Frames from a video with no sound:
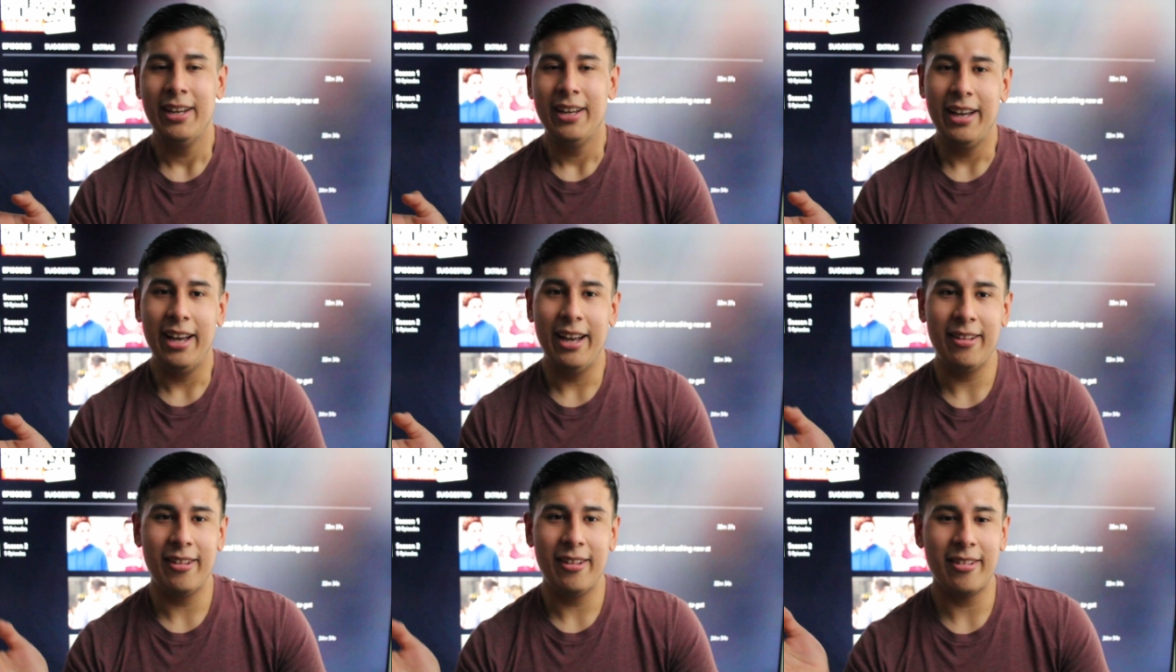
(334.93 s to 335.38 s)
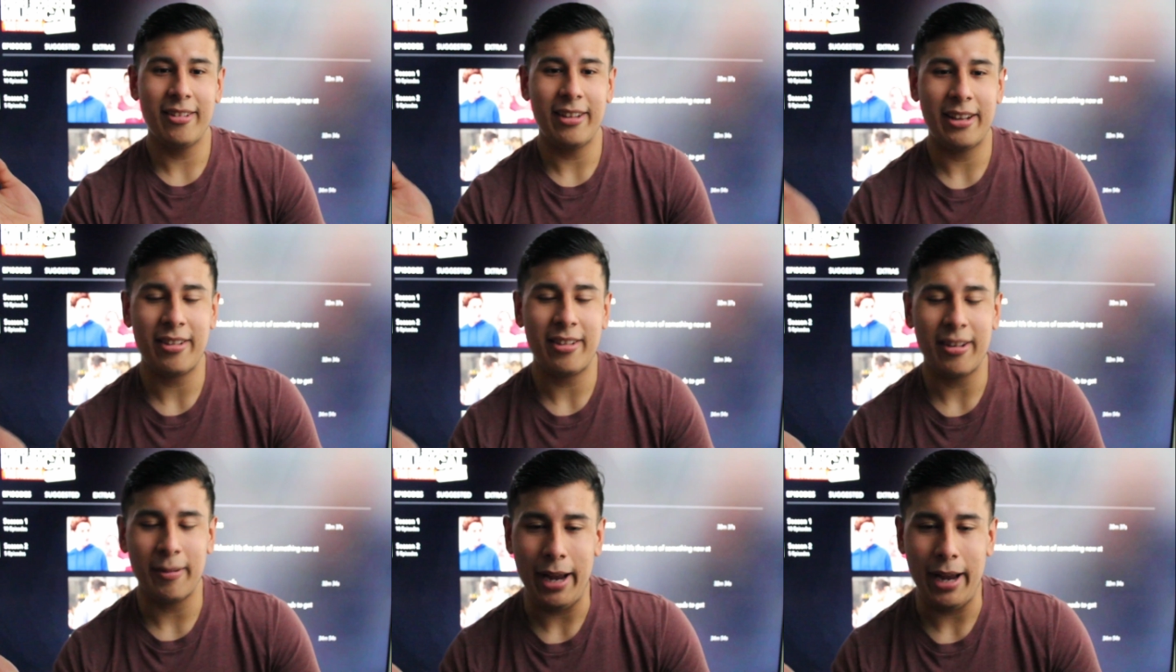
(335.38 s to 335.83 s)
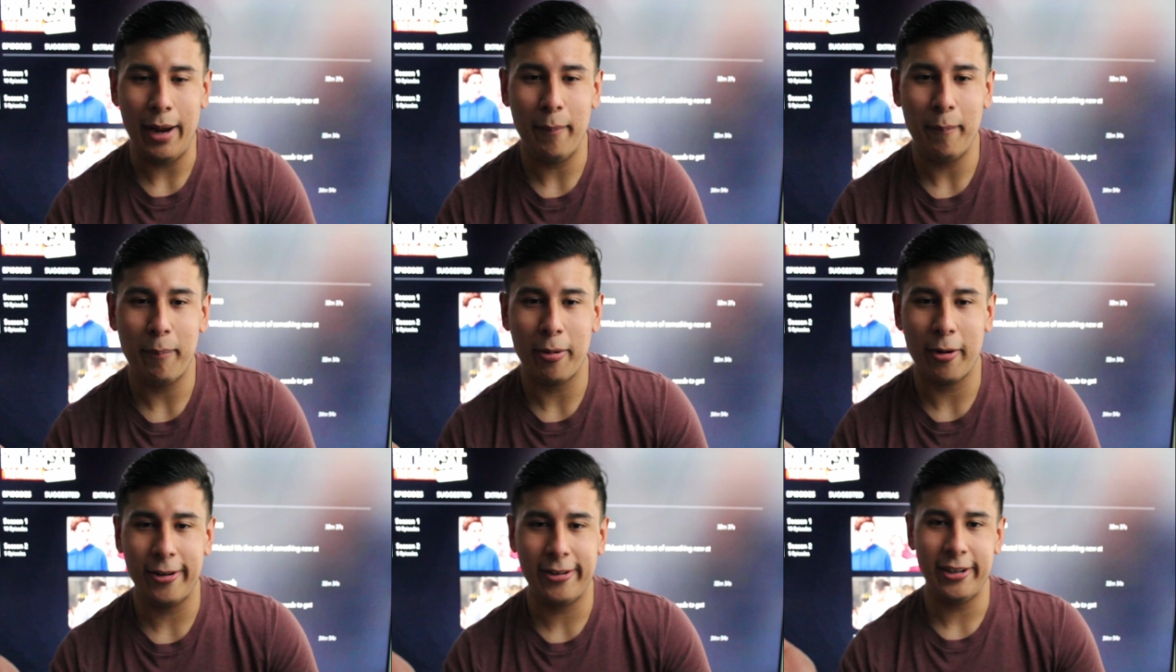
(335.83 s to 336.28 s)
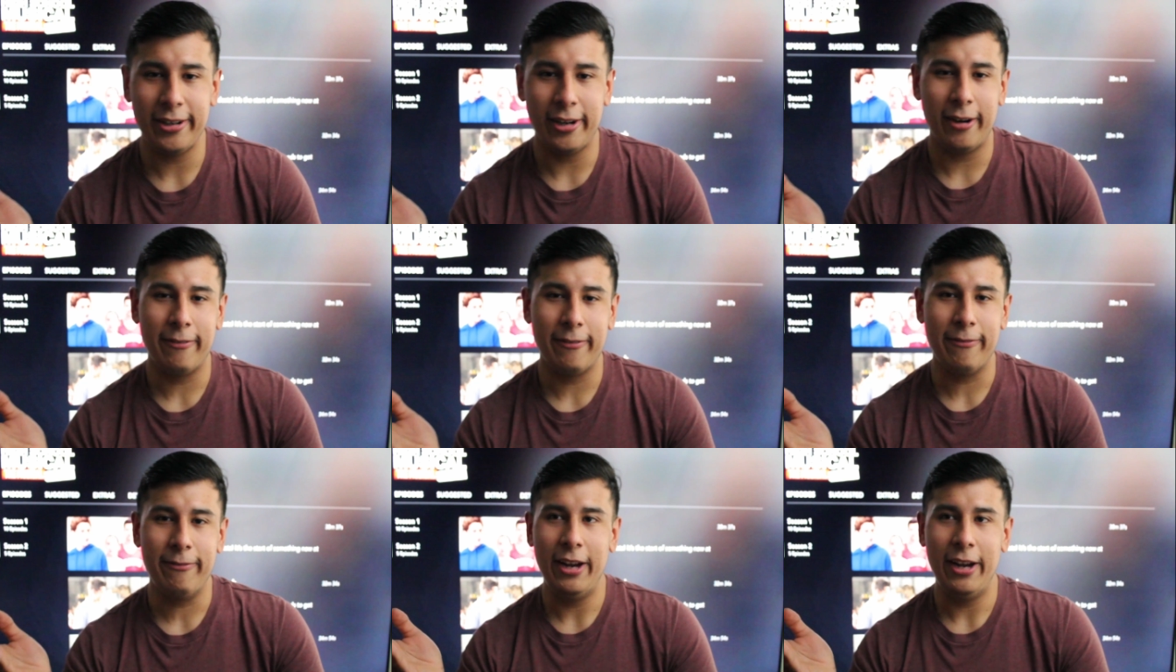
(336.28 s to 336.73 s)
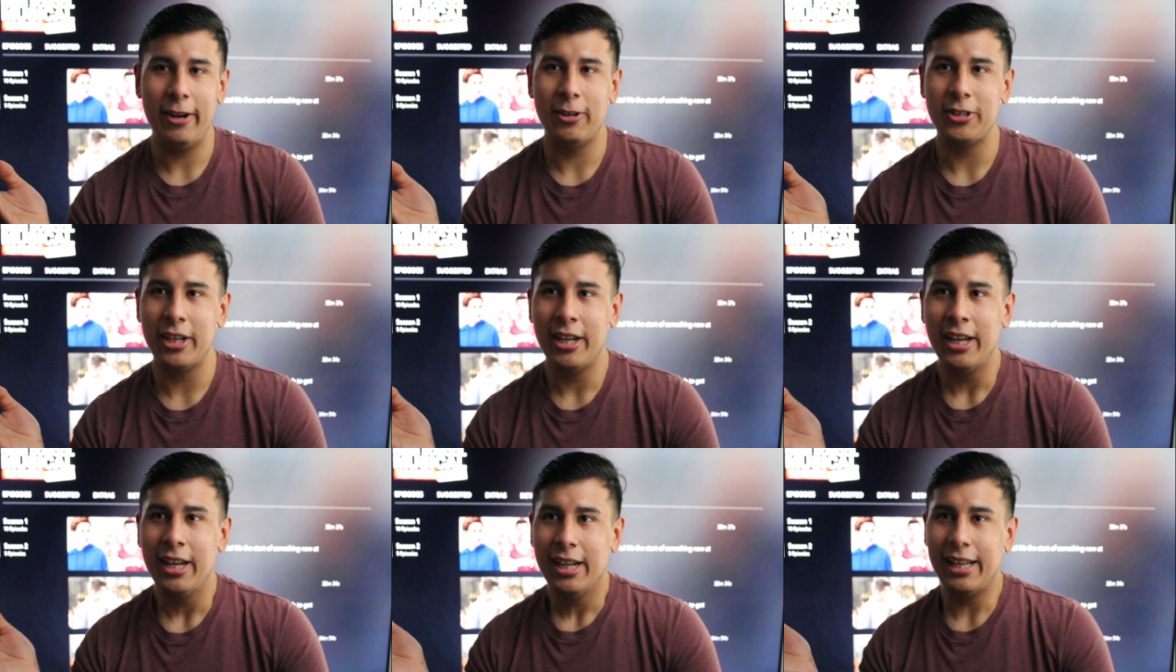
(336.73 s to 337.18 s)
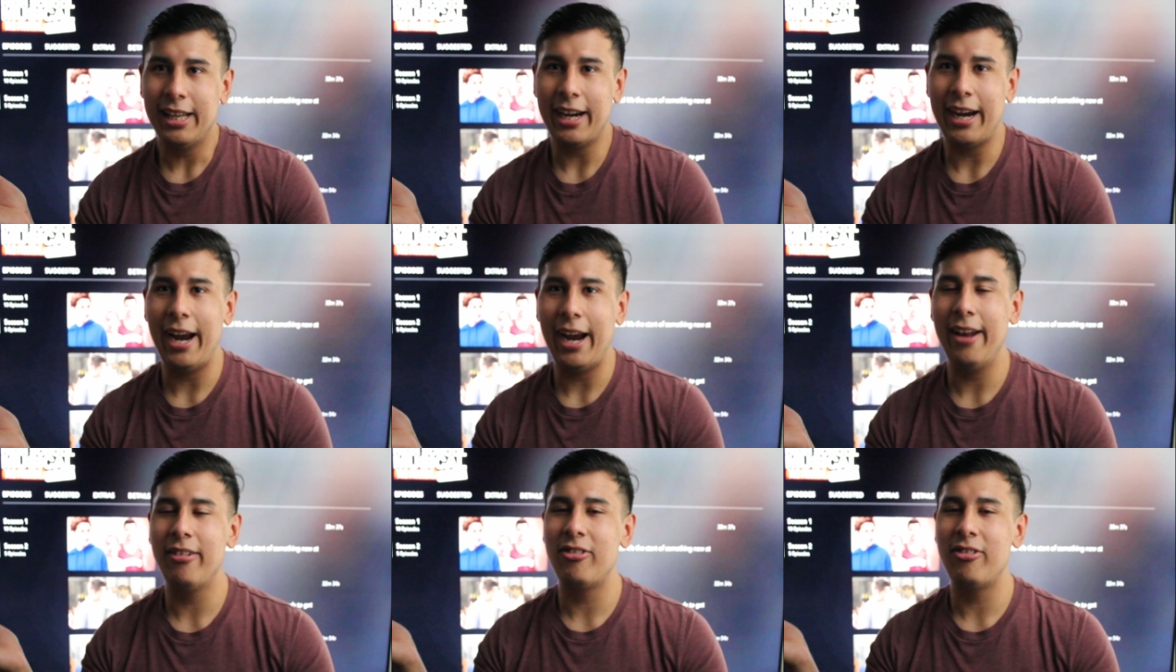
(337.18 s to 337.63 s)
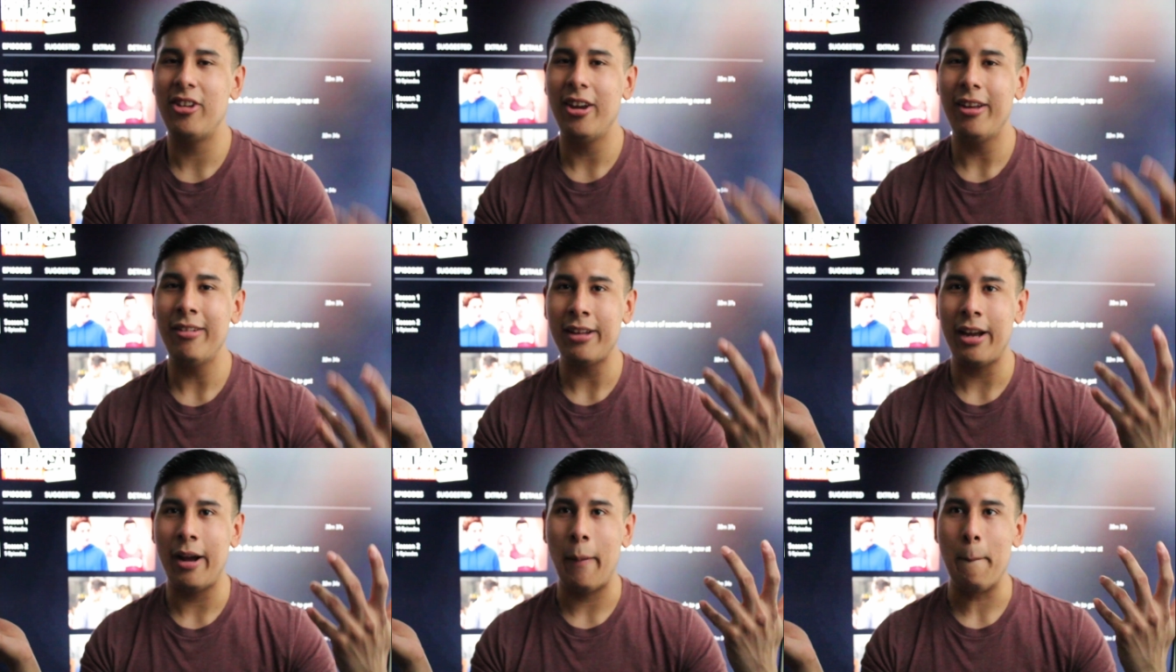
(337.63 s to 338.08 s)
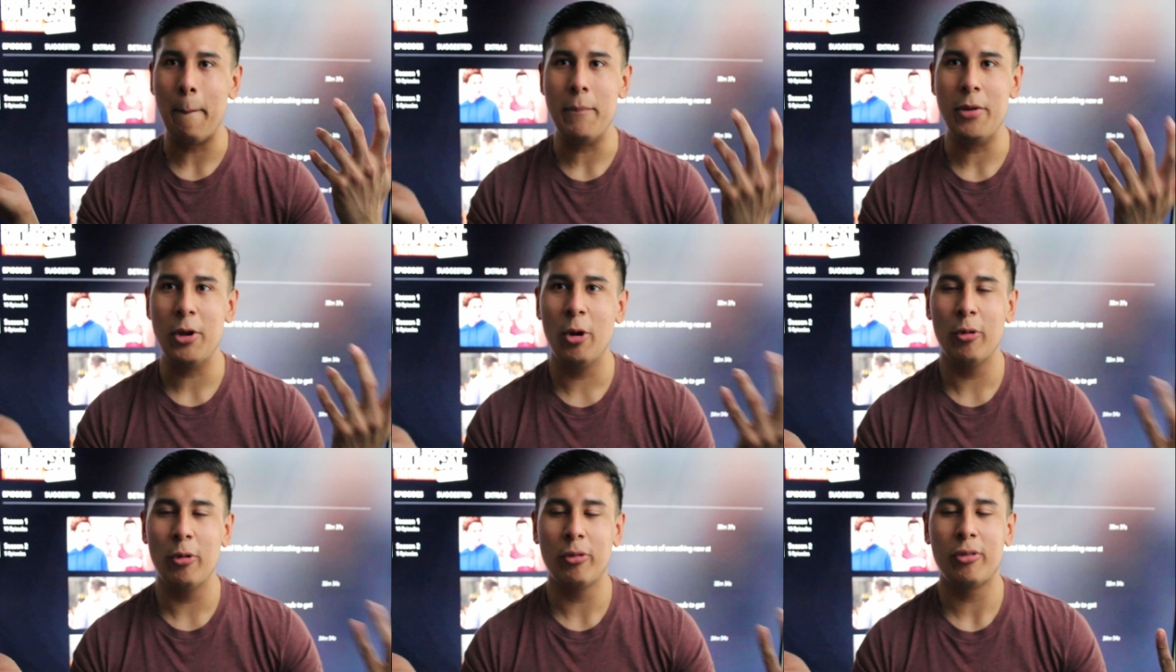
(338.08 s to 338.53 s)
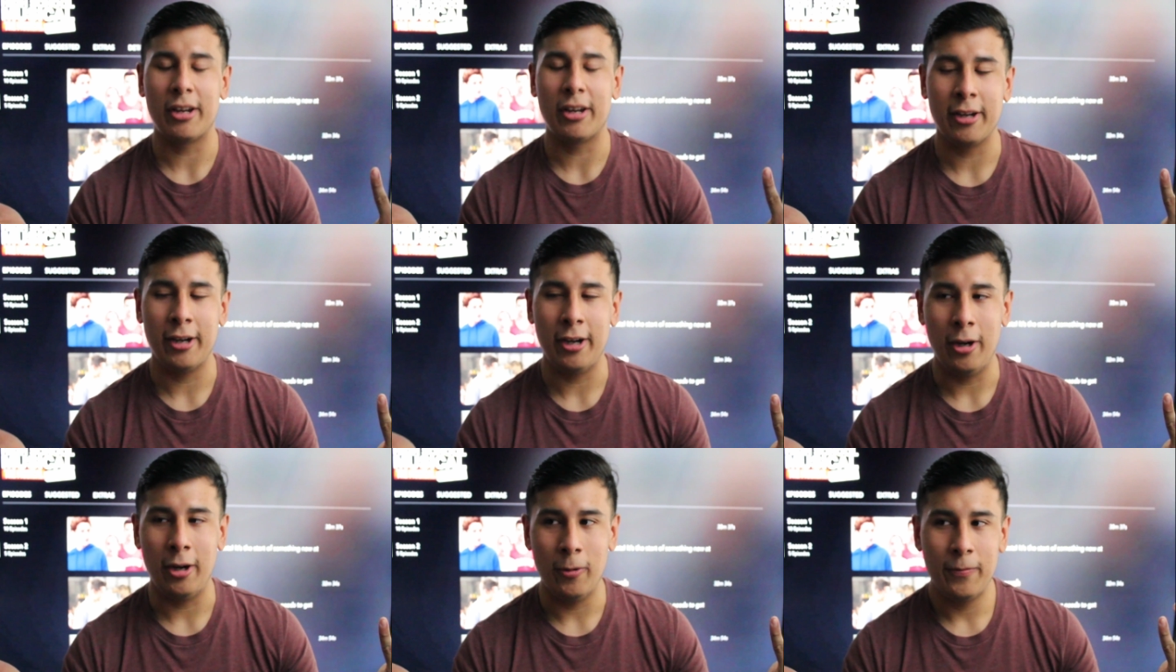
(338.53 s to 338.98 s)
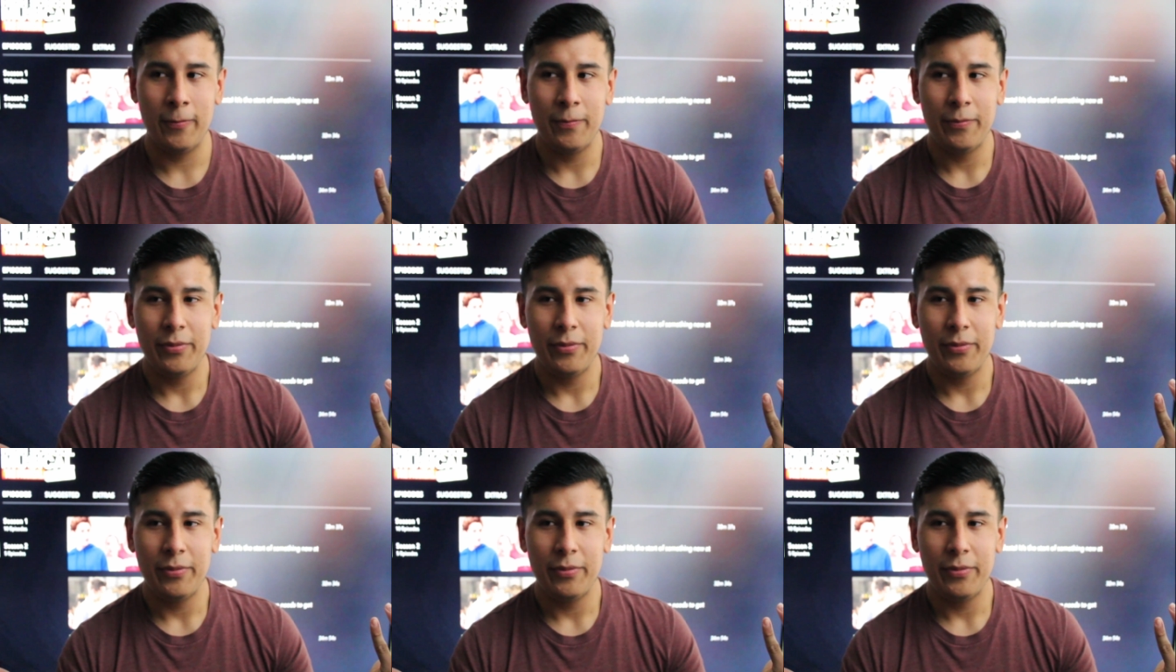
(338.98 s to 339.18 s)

This is like some Emperor Darth Vader shit. Like, it's just a musical.